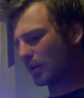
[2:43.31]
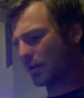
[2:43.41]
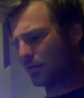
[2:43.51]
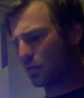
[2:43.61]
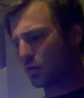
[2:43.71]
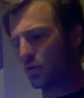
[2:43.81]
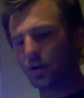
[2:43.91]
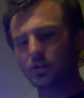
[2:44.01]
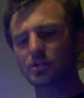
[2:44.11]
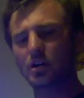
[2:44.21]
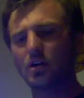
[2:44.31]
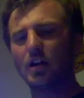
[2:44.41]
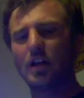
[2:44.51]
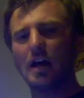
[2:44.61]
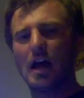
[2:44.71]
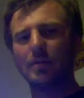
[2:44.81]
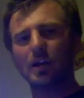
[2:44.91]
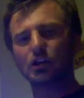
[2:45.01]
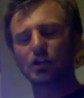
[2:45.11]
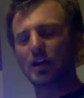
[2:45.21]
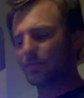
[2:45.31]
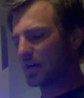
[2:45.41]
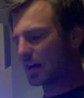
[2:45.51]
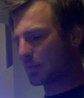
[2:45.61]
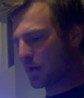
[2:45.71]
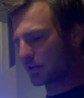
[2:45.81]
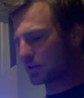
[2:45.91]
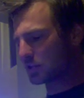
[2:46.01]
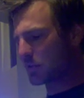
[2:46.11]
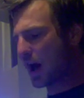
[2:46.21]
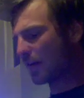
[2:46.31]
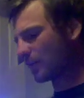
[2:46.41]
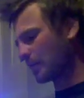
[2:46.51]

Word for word: Of war. So I'm going to try to find a better spot for